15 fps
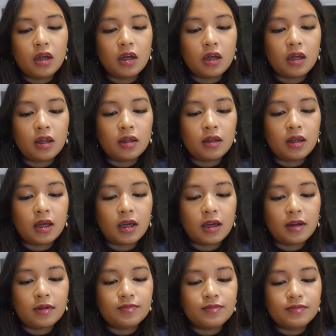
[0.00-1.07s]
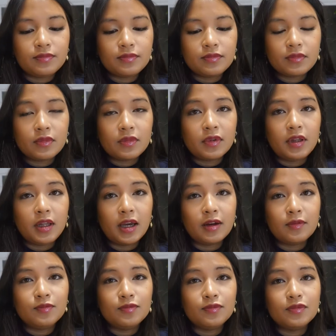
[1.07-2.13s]
and
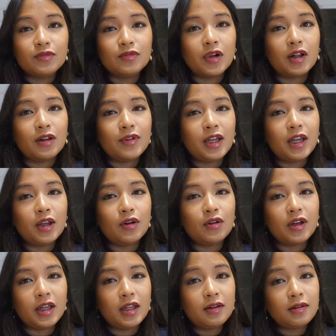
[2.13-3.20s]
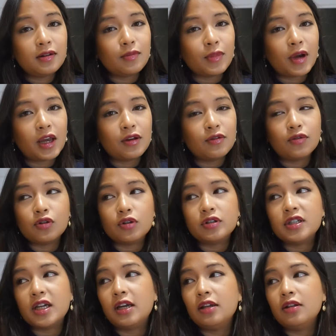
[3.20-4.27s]
yeah, well, video is my
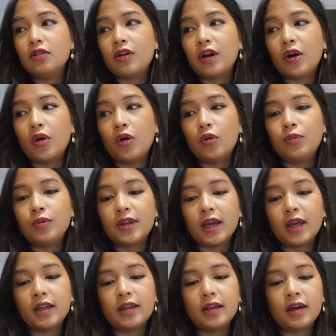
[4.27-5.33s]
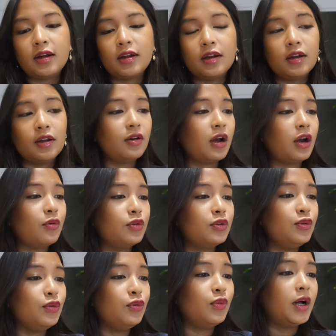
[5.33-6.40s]
forte, so I hope that I will
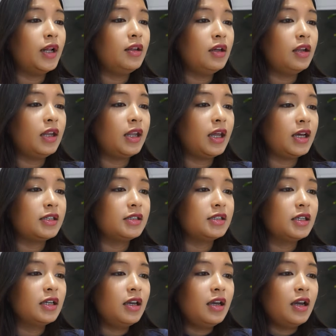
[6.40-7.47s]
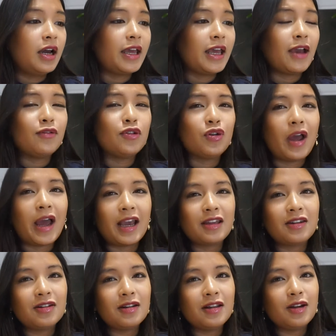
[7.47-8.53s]
do well on that. I have to
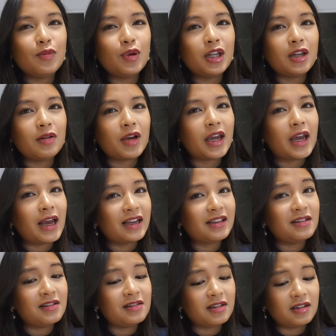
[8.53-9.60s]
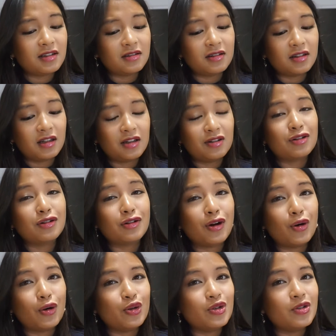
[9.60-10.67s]
act a little bit, and my acting skills is
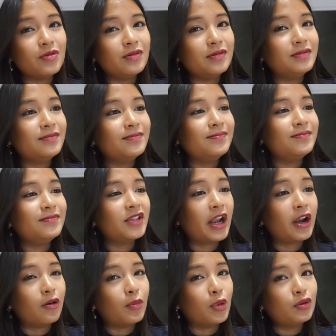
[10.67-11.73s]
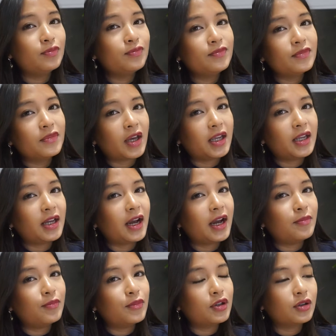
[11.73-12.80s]
so terrible. Like,
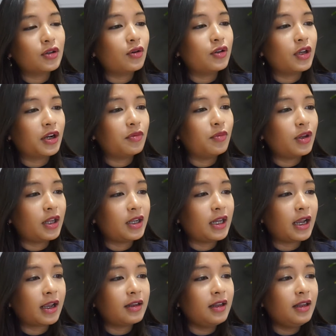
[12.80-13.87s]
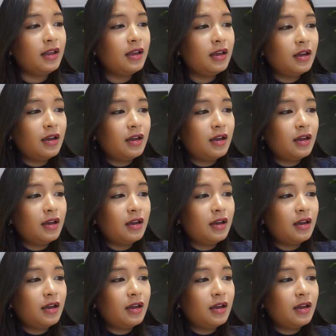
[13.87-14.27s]
I'm so terrible at acting.